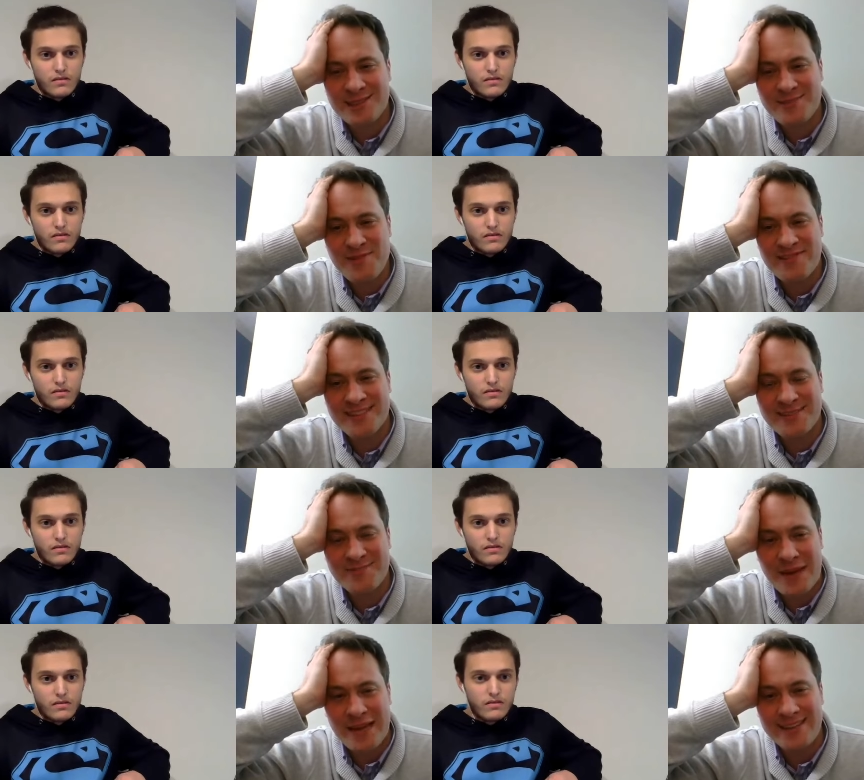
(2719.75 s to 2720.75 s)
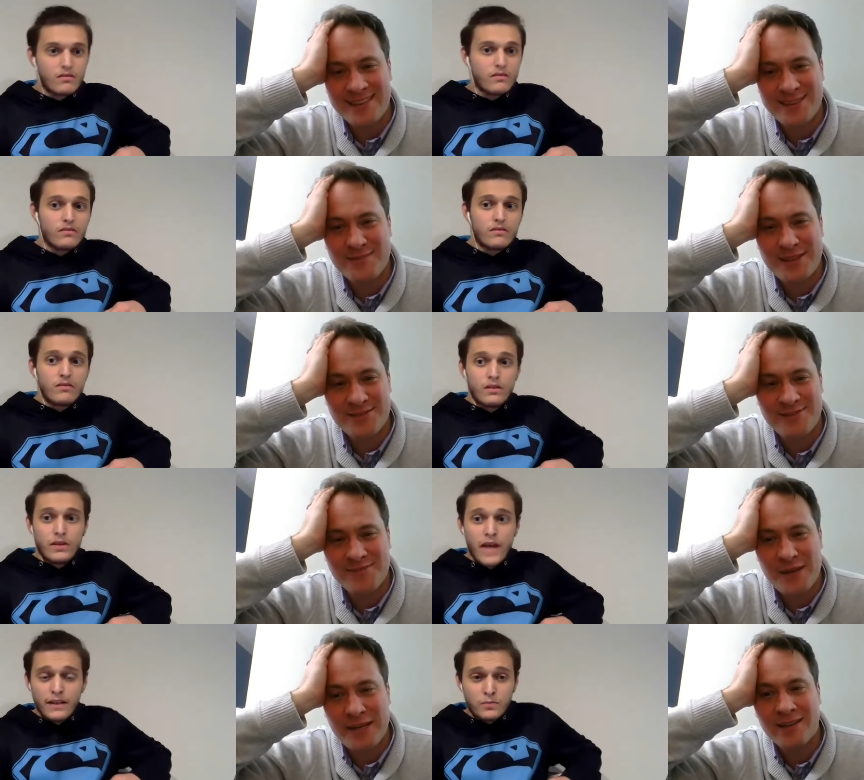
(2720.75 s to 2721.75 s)
Speaker 1: experience of pain. Yes,
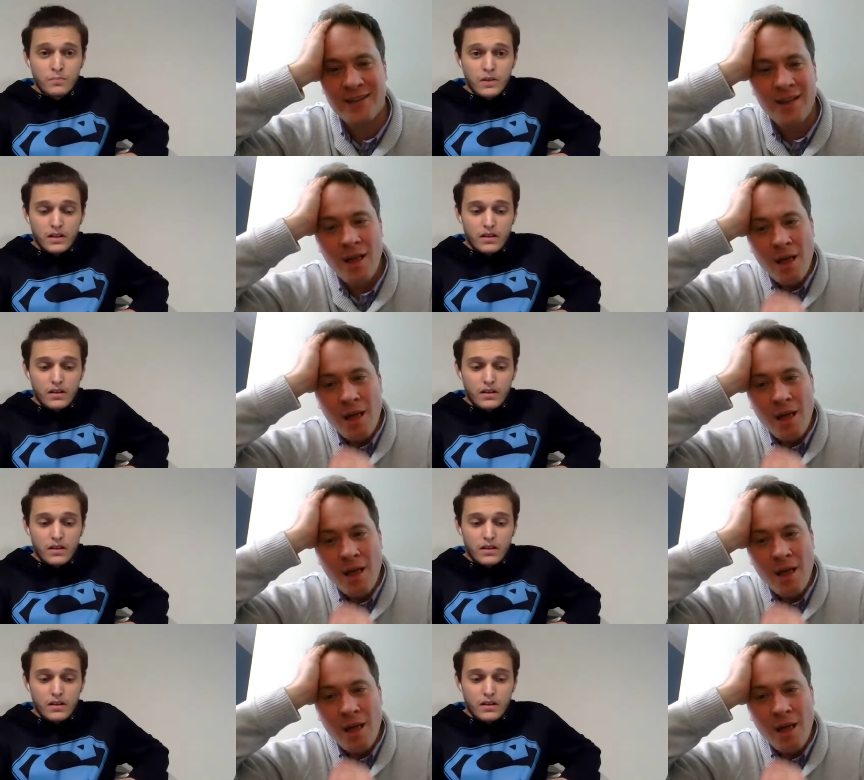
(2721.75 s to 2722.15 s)
but